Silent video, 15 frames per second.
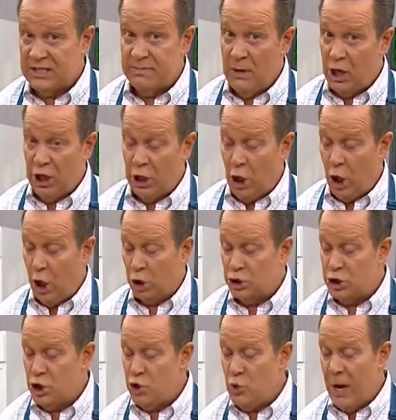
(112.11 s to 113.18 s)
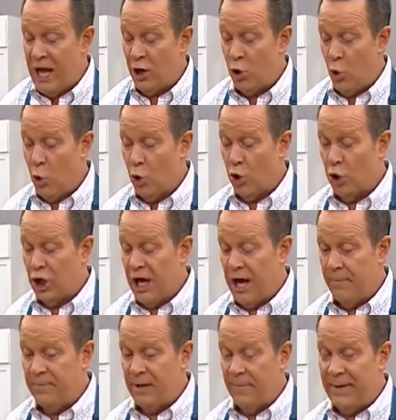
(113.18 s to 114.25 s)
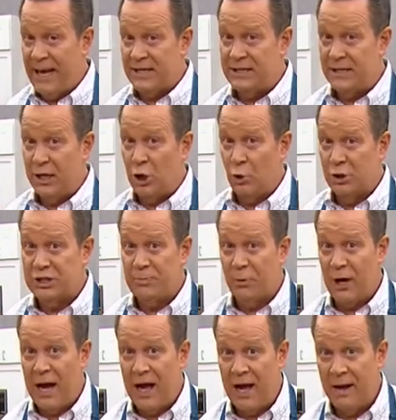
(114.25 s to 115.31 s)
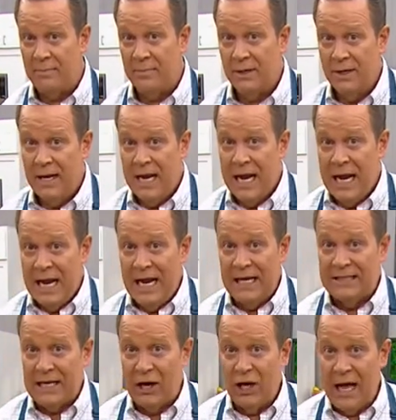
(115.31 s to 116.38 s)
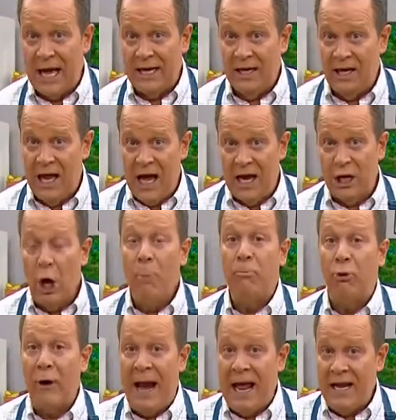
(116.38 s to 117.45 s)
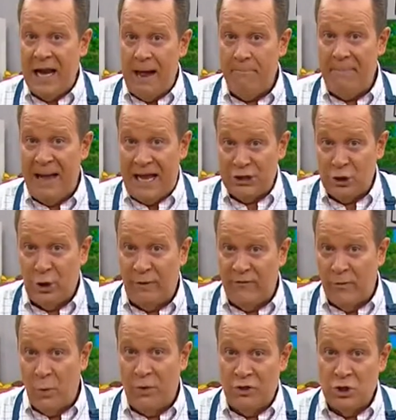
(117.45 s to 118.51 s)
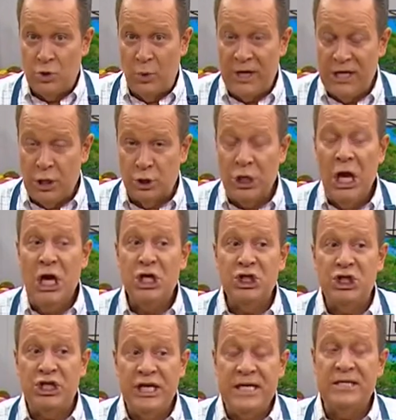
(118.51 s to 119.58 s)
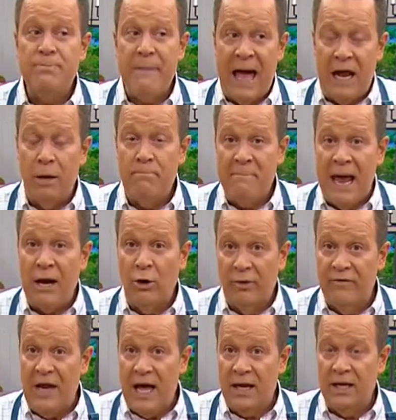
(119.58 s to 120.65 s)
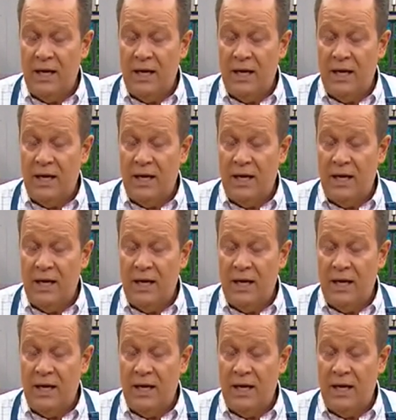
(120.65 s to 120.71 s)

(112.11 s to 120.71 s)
small at all, two and a quarter cup capacity. Chris Prime is our Lock and Lock brand ambassador for more than 20 years. She's Madam Mayor of Lock and